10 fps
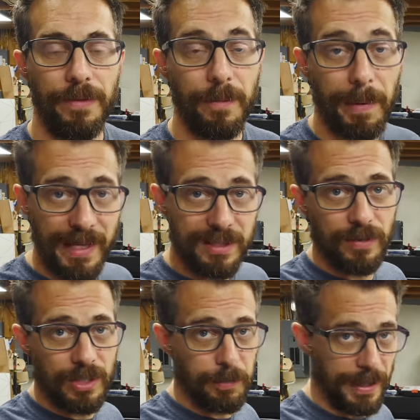The backs
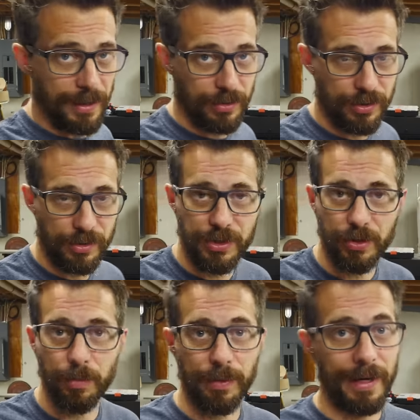of these panels are
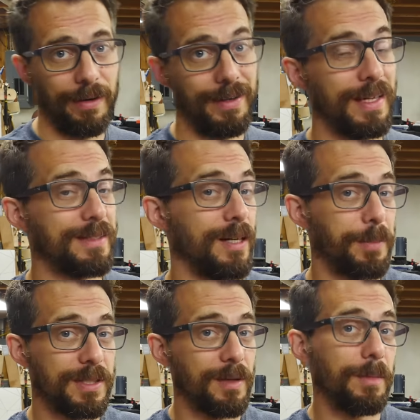still brown, and that's not
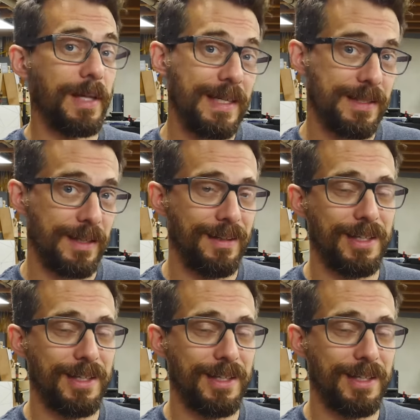because I'm lazy,